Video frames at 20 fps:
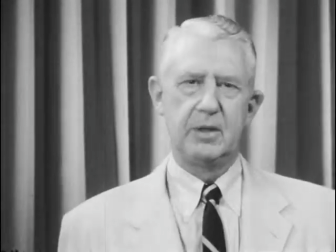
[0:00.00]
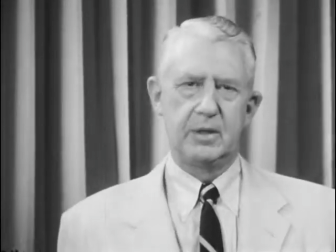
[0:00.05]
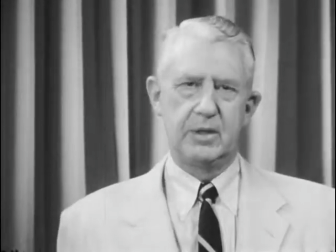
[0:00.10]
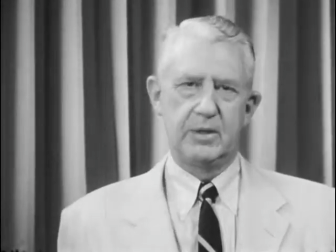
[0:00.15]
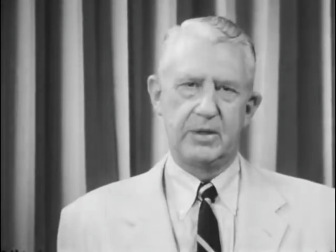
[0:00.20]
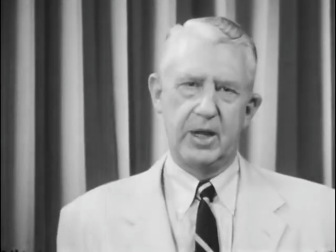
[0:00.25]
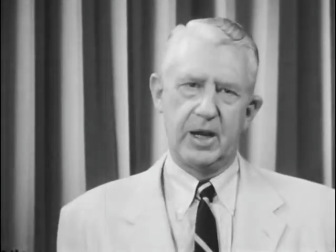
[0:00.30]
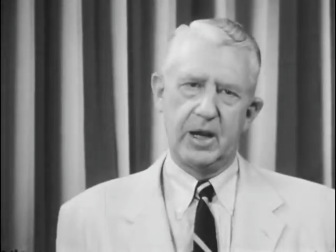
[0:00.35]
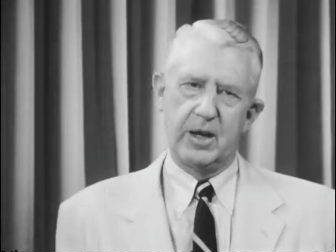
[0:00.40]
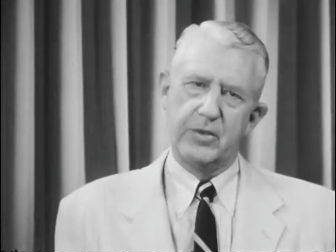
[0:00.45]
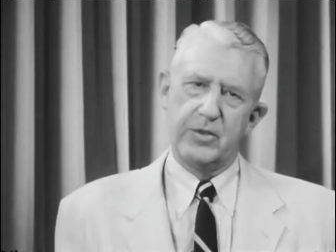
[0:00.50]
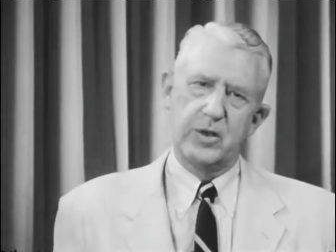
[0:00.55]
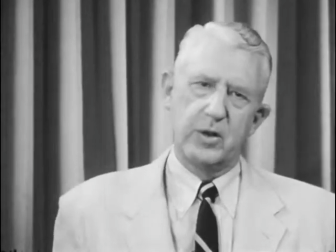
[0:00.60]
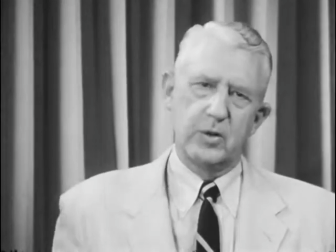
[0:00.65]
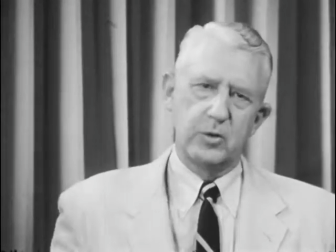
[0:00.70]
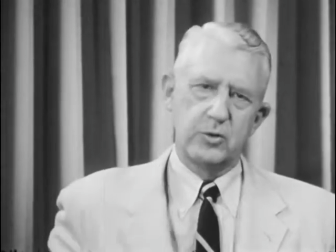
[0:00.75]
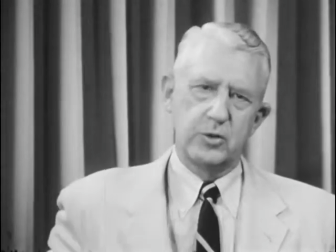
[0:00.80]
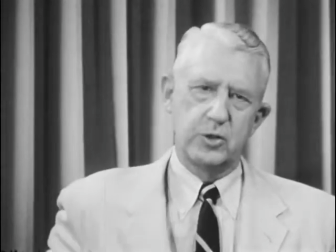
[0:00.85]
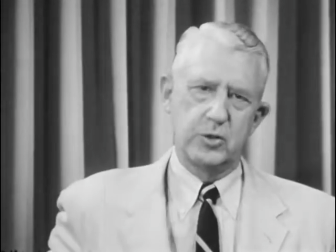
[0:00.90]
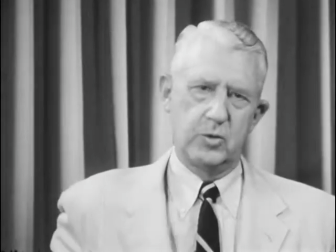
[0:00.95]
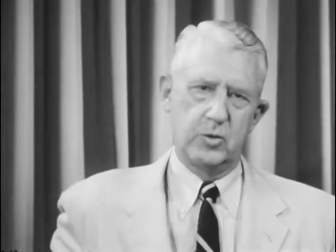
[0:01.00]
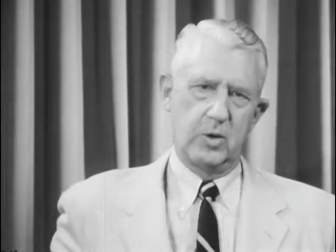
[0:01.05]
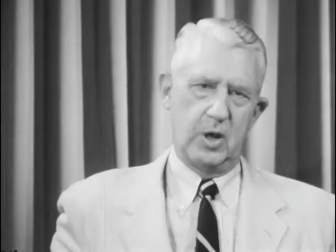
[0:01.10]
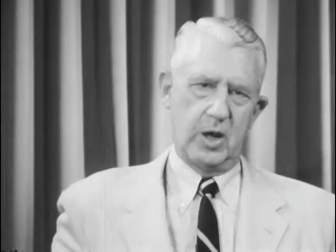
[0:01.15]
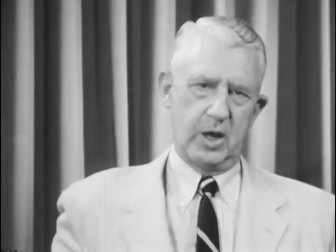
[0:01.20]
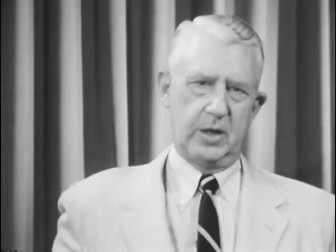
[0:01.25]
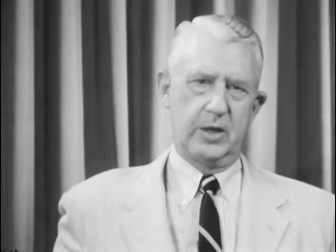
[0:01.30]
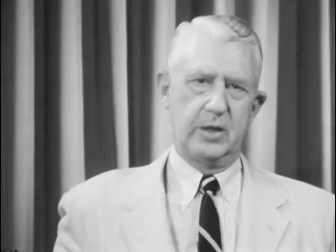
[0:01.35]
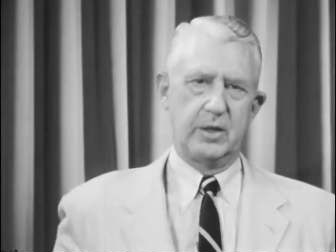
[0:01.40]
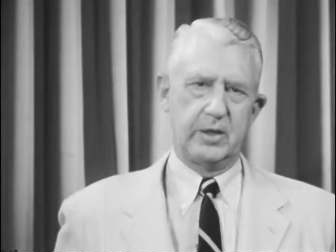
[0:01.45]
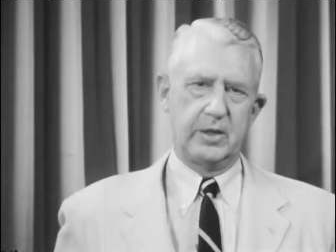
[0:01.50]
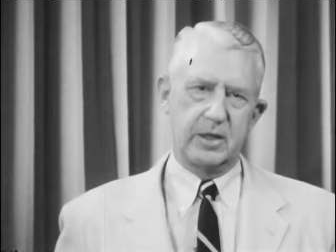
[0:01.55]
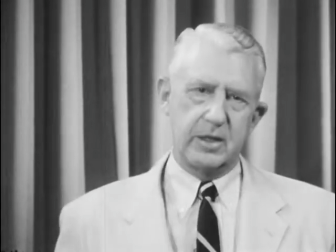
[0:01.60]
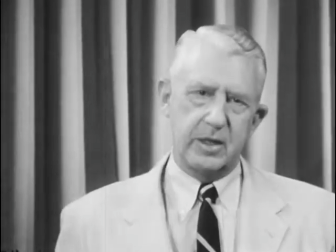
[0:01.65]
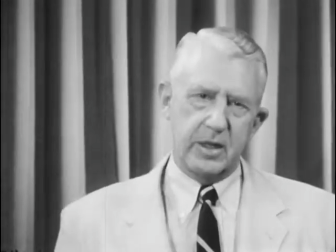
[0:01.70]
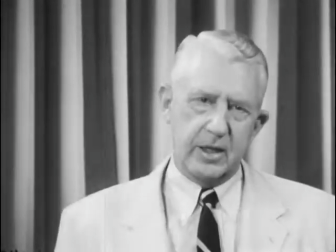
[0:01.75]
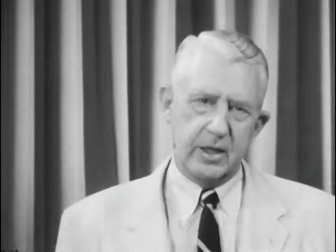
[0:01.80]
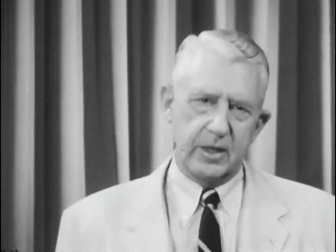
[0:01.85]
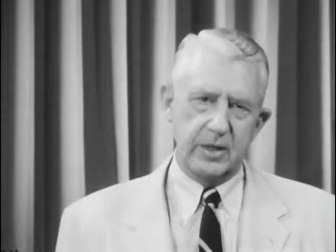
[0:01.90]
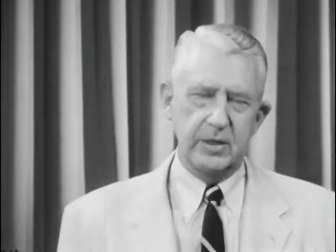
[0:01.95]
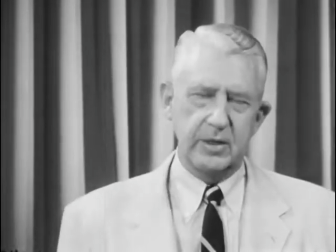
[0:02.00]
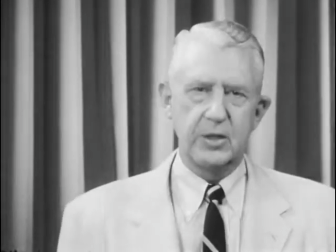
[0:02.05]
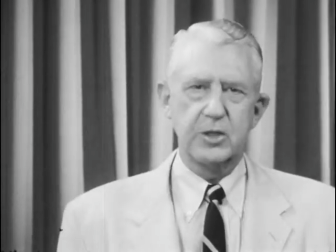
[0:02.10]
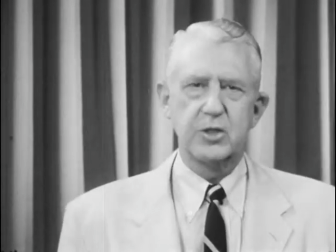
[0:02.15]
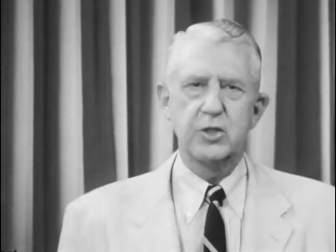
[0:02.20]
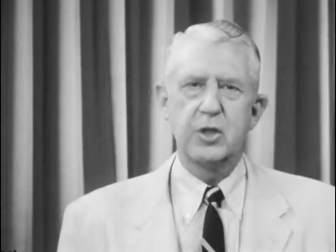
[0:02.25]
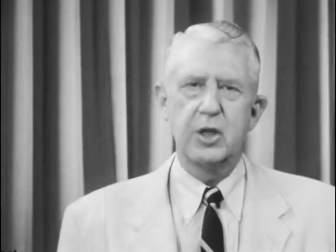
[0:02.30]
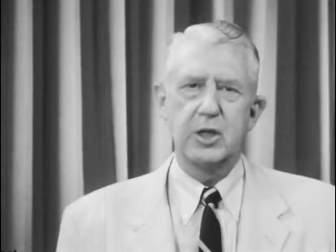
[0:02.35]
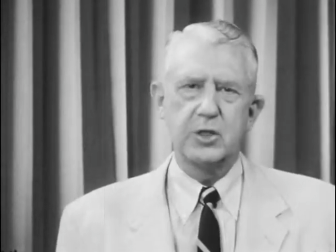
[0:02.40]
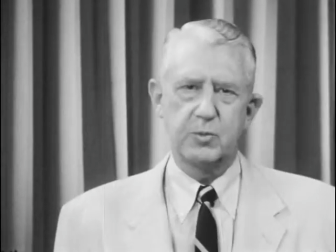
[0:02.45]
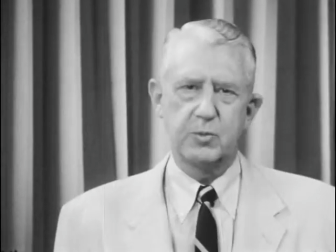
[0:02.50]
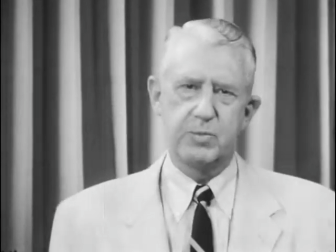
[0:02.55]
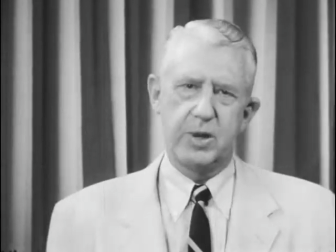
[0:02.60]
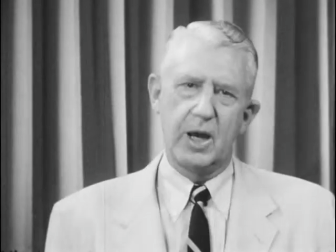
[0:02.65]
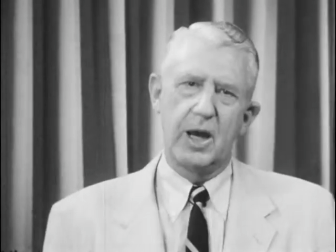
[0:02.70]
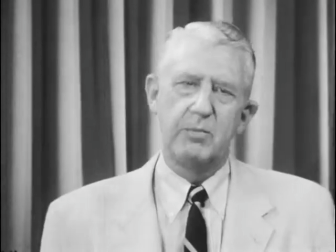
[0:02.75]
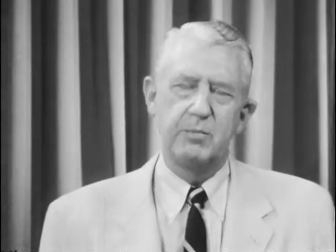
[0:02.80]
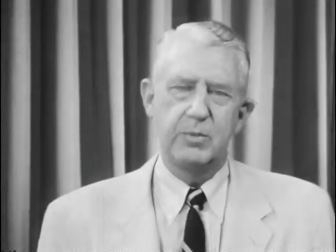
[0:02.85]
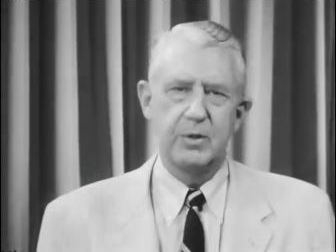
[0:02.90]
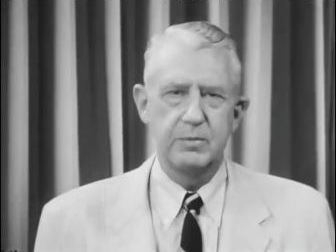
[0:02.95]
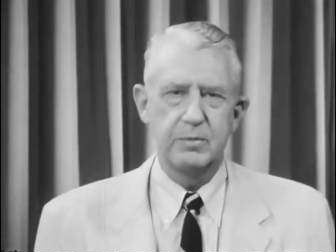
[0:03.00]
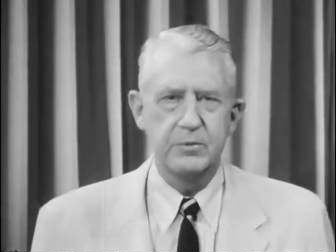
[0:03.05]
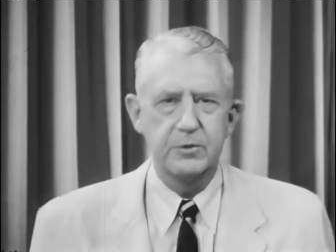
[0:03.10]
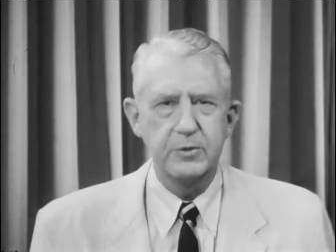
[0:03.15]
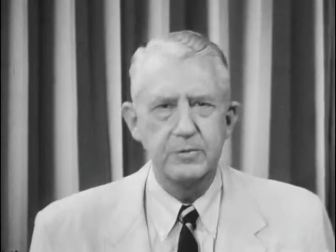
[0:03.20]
There are those who argue that they can discuss problems